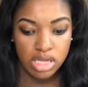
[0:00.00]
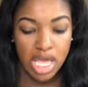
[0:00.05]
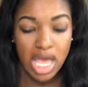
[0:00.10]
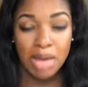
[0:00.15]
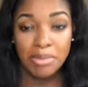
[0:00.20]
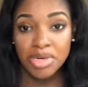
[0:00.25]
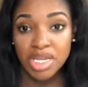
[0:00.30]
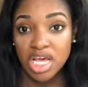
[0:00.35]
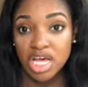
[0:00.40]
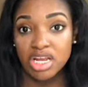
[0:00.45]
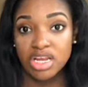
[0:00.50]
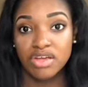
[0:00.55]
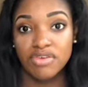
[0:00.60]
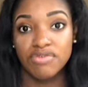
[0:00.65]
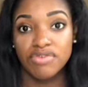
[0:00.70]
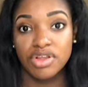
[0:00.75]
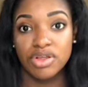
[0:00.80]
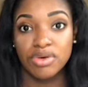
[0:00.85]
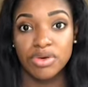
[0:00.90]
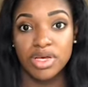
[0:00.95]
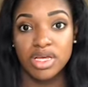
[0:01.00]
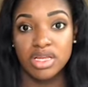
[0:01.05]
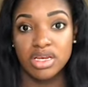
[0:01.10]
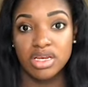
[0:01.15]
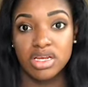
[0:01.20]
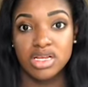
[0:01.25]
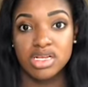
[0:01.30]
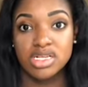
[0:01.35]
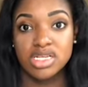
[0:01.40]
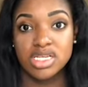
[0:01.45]
amniotic
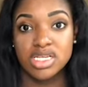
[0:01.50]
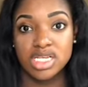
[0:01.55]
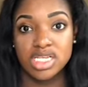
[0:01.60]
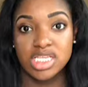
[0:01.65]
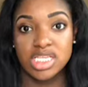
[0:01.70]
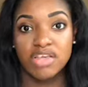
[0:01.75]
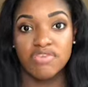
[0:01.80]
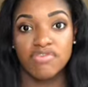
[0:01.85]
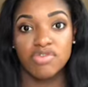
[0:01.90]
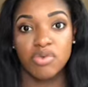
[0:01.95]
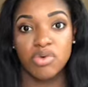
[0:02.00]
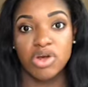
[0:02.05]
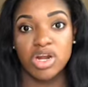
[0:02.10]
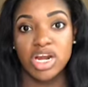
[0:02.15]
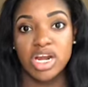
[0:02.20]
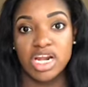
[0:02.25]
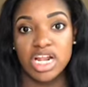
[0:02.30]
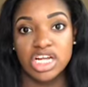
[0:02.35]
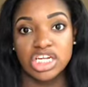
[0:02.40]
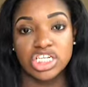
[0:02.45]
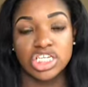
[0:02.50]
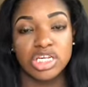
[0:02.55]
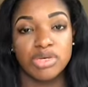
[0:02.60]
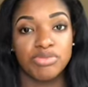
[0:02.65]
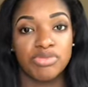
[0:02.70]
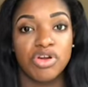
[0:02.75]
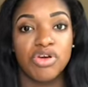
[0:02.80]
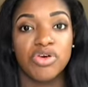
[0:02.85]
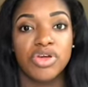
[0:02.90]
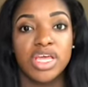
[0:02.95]
fluid to see if the water had actually
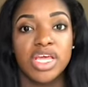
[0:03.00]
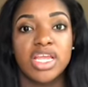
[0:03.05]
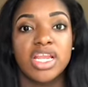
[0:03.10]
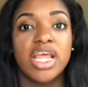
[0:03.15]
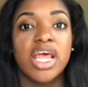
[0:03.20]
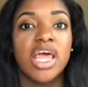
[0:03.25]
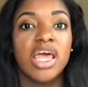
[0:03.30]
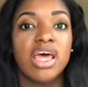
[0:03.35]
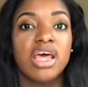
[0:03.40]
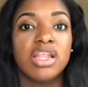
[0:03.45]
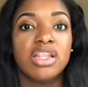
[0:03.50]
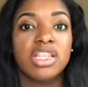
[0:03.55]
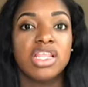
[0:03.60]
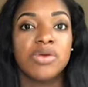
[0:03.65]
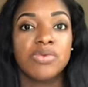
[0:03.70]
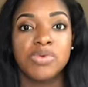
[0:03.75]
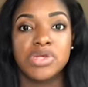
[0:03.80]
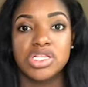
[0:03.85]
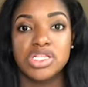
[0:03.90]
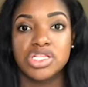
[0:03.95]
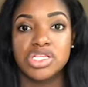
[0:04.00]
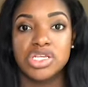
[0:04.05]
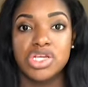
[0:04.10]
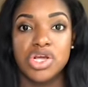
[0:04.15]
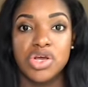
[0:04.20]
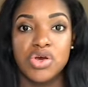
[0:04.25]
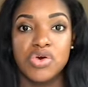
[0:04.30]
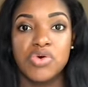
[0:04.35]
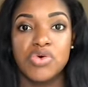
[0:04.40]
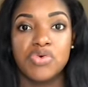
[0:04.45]
broken, and there was
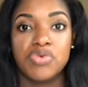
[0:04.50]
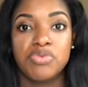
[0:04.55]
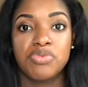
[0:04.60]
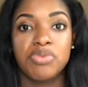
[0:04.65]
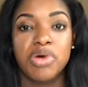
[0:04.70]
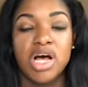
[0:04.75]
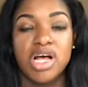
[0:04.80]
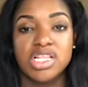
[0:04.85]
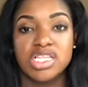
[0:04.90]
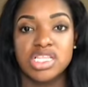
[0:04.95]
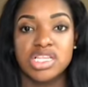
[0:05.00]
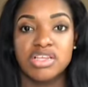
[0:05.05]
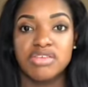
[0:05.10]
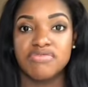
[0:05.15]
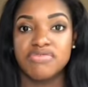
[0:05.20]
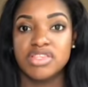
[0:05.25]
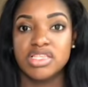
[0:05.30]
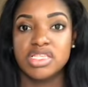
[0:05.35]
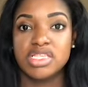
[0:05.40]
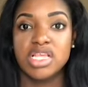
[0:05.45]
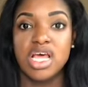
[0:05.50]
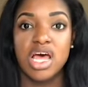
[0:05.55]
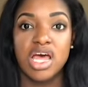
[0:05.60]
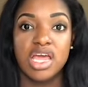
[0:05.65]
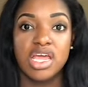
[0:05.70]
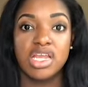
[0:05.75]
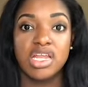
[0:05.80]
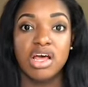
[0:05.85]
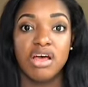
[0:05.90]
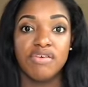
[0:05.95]
no positive
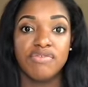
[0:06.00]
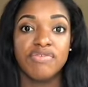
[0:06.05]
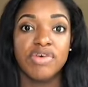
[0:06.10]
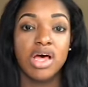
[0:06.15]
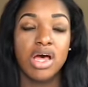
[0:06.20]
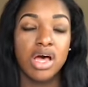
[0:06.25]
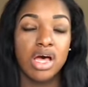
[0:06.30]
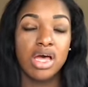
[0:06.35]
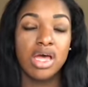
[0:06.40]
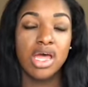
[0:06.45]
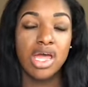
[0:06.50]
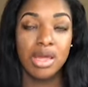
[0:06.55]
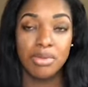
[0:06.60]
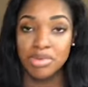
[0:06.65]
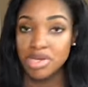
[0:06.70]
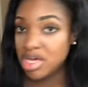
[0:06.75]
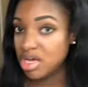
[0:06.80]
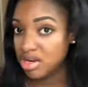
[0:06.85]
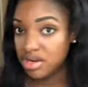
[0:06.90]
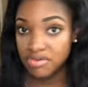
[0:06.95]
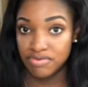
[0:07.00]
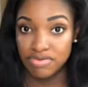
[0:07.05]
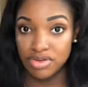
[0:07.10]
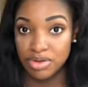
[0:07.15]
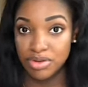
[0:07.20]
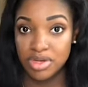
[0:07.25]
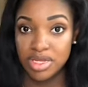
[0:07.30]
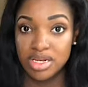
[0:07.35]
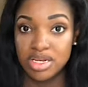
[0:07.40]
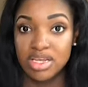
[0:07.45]
sign of amniotic
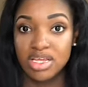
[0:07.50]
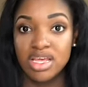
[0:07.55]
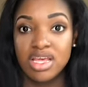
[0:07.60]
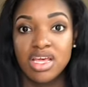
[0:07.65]
fluid.